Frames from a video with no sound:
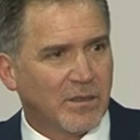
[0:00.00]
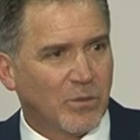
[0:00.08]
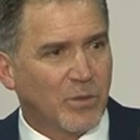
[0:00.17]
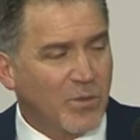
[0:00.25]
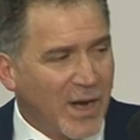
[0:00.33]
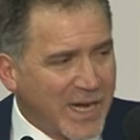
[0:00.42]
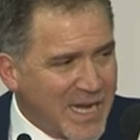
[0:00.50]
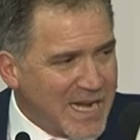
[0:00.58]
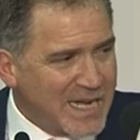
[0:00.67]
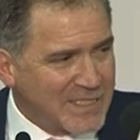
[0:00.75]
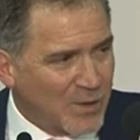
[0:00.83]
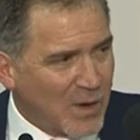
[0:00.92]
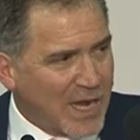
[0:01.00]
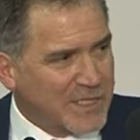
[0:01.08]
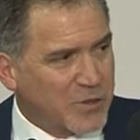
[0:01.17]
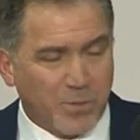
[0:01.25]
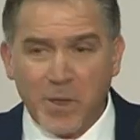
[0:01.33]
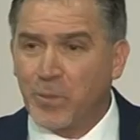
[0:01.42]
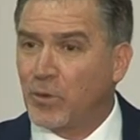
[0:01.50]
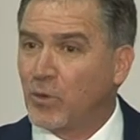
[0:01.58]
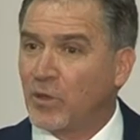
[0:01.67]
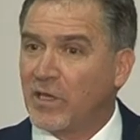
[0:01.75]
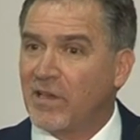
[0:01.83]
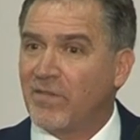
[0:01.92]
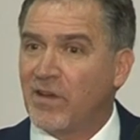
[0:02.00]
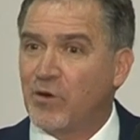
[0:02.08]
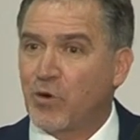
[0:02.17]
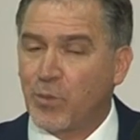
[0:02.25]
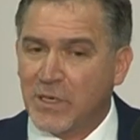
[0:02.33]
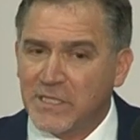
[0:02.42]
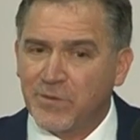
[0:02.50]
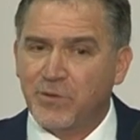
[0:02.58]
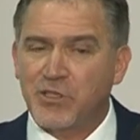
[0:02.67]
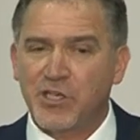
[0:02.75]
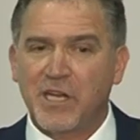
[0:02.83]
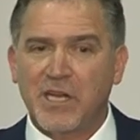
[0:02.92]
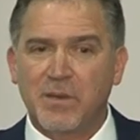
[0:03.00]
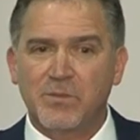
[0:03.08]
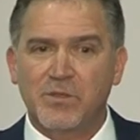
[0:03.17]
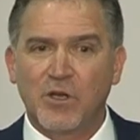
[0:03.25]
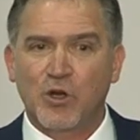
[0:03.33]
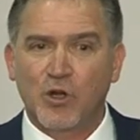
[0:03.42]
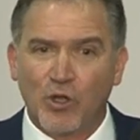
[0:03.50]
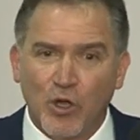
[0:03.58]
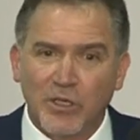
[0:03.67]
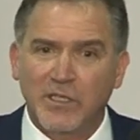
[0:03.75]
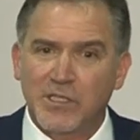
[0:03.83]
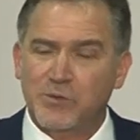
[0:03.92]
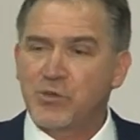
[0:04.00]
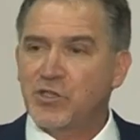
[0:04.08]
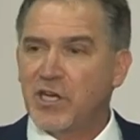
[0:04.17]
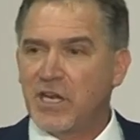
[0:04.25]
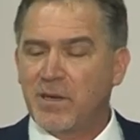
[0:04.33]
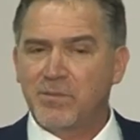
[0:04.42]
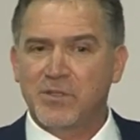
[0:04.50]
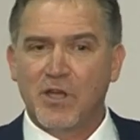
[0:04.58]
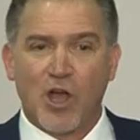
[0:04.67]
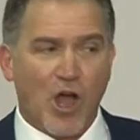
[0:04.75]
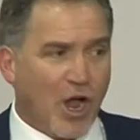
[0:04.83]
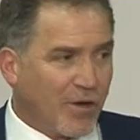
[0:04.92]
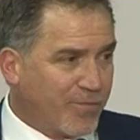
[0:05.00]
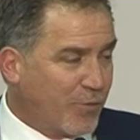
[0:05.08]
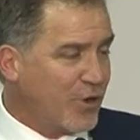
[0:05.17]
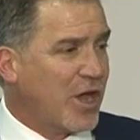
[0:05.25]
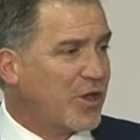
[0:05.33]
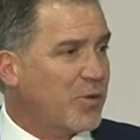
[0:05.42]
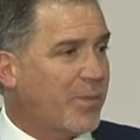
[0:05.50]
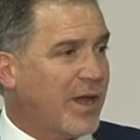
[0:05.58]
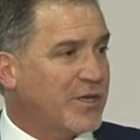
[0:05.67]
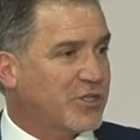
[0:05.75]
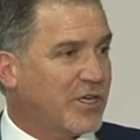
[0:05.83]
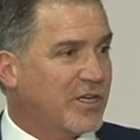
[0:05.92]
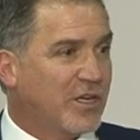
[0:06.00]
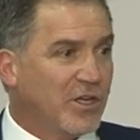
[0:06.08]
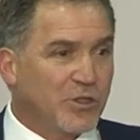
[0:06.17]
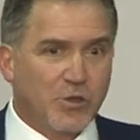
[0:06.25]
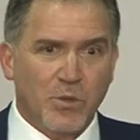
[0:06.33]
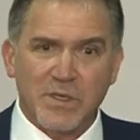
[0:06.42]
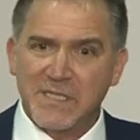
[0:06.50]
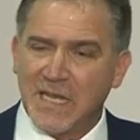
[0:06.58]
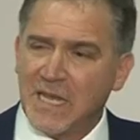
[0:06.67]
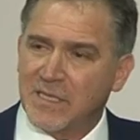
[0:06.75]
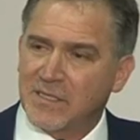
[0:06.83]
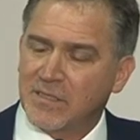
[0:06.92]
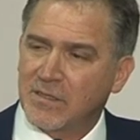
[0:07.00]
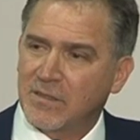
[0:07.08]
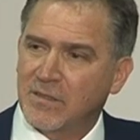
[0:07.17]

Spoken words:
We recognize the rights of people who live under oppressive regimes, colonialist regimes, foreign occupation, to resist.